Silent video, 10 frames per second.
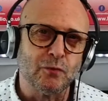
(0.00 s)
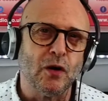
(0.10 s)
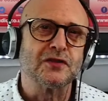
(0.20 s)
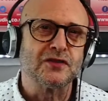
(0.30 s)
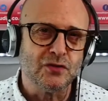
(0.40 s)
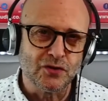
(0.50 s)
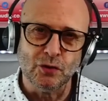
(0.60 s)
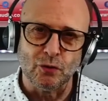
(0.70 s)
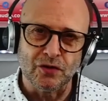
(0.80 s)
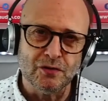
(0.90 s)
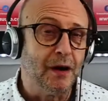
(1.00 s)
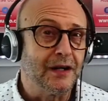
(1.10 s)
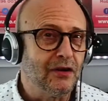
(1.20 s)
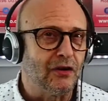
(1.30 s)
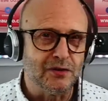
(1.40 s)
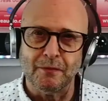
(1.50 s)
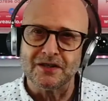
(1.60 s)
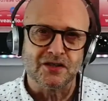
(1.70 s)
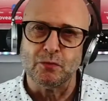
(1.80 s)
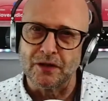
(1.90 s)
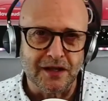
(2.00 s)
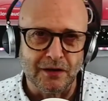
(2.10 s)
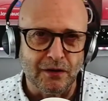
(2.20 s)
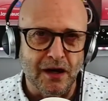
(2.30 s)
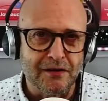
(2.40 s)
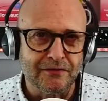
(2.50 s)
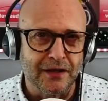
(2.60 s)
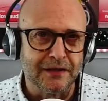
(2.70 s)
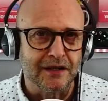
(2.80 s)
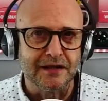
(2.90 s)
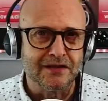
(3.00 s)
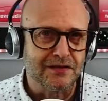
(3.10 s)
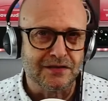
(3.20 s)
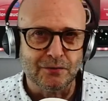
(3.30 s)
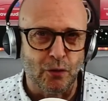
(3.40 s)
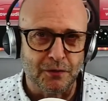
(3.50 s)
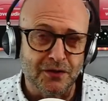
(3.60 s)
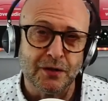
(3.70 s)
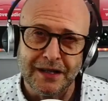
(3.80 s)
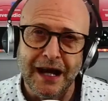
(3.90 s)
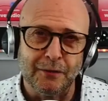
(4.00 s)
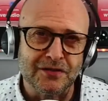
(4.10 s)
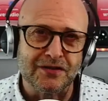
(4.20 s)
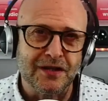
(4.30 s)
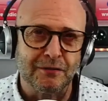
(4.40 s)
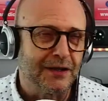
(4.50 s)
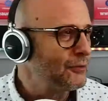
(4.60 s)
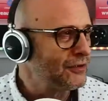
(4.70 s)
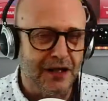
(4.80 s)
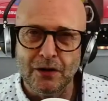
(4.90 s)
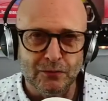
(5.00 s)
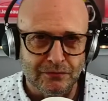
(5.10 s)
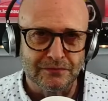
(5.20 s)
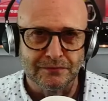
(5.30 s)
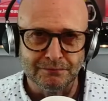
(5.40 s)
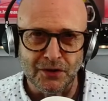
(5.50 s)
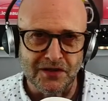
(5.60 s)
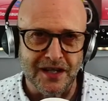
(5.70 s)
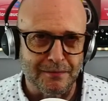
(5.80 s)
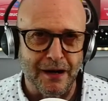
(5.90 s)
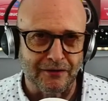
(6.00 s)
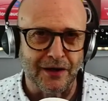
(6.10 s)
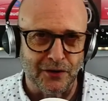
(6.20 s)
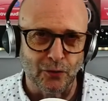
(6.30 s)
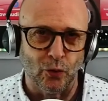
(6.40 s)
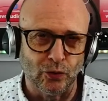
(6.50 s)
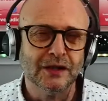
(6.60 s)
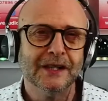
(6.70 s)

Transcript: whilst you talk. You might not. You might just want to go live and do what we're doing now, which is currently with no music in the background at all.